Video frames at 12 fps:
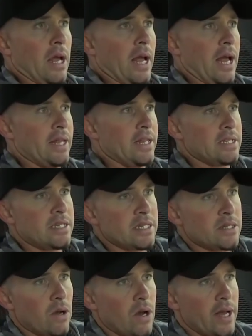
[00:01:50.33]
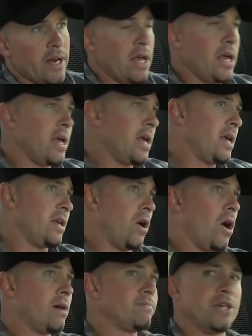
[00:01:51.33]
And this is on an
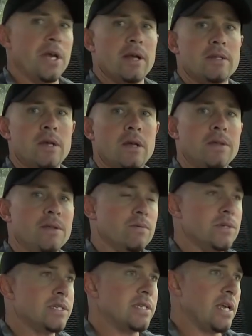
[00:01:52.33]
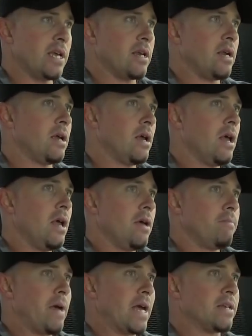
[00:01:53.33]
object that was seen
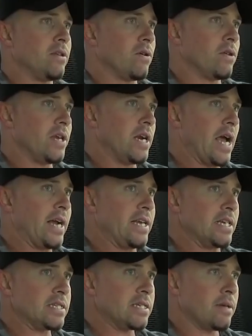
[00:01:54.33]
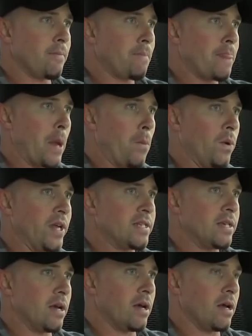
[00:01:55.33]
back in the early 90s. What
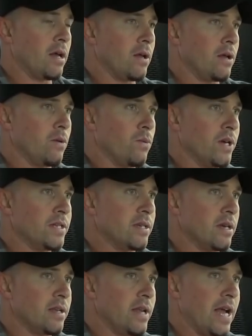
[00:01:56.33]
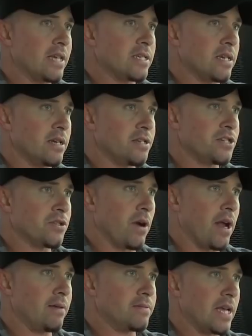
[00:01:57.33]
NASA
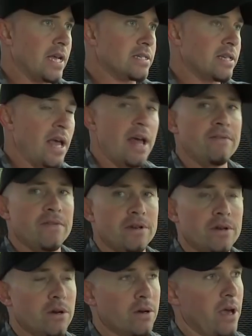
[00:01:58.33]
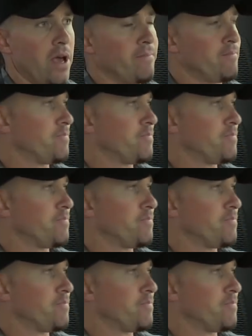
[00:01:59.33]
describes as heaven, okay?